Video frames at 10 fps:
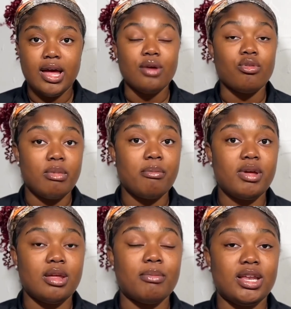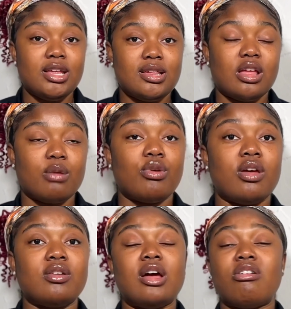And remember that by this time you
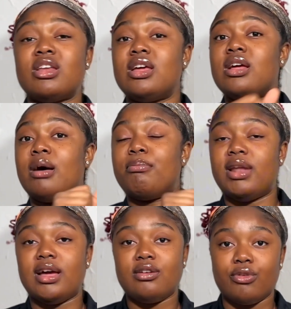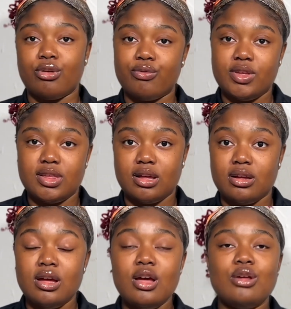had already applied for your
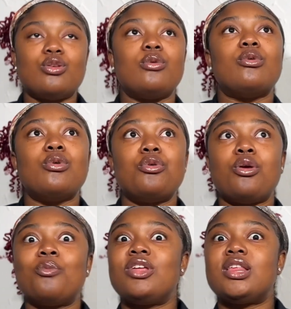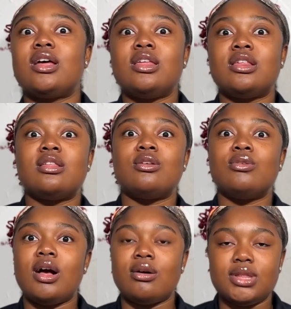visa, so your visa is still
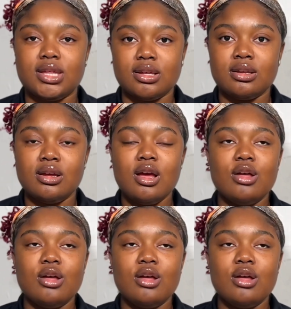counting.